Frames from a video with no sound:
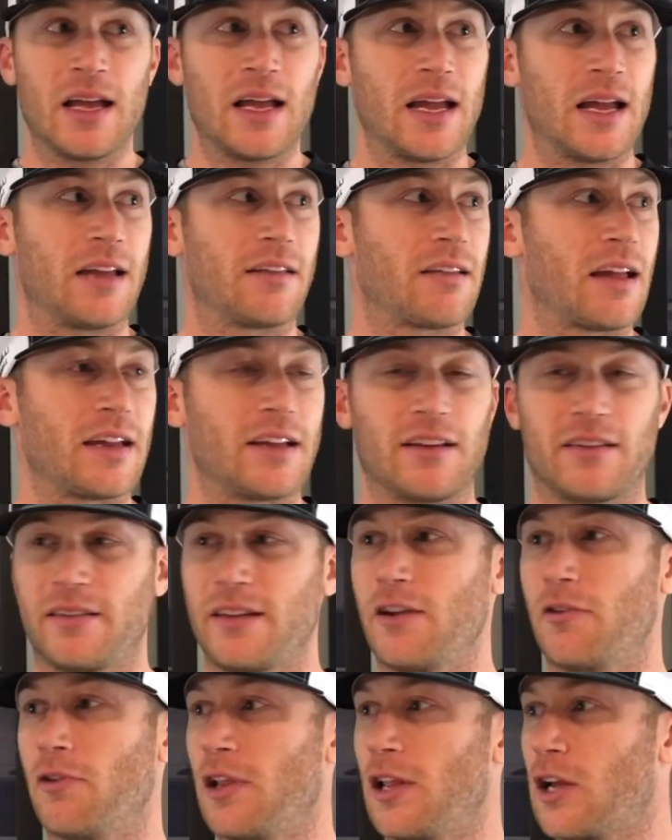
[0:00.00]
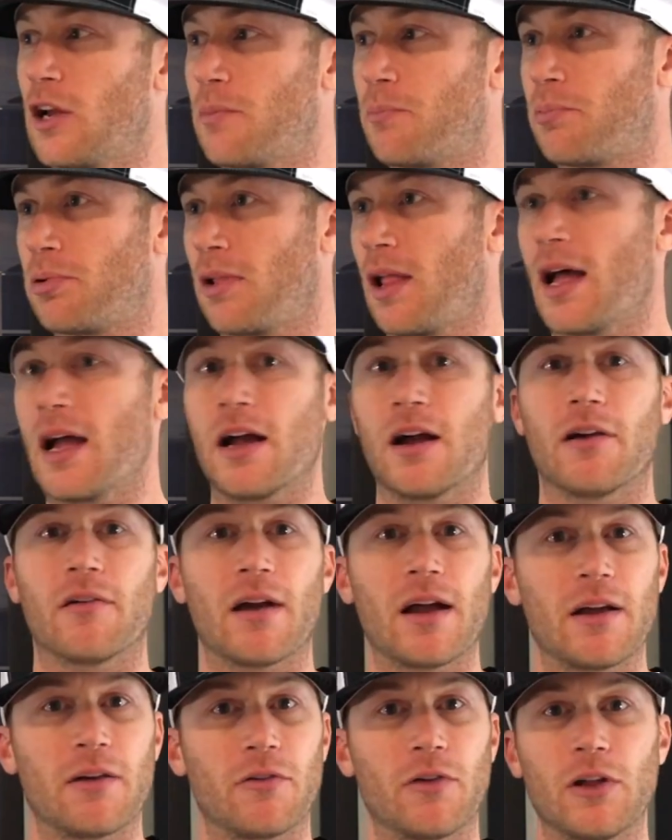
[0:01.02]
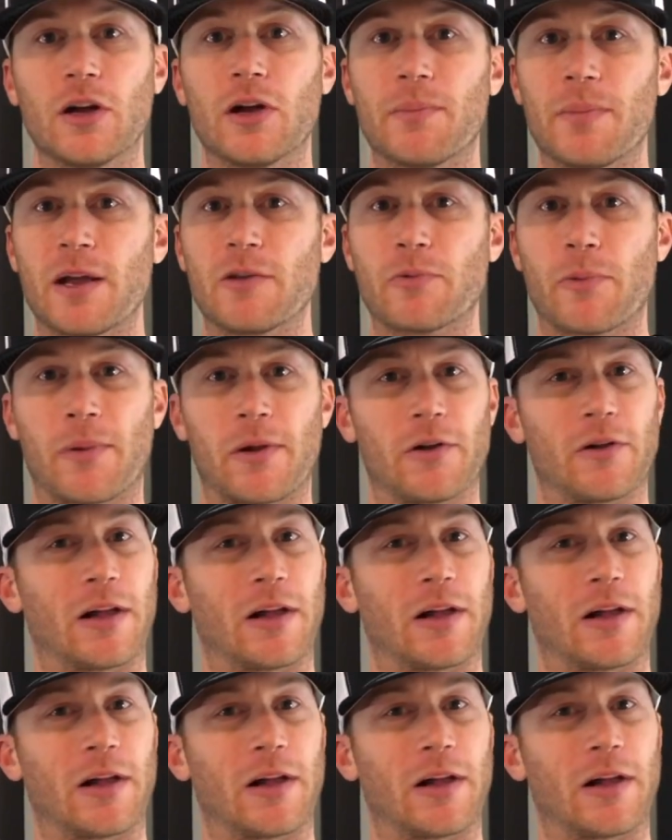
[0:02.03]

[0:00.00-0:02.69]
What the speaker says: It's like you see a really good player, right? A really good baseball player.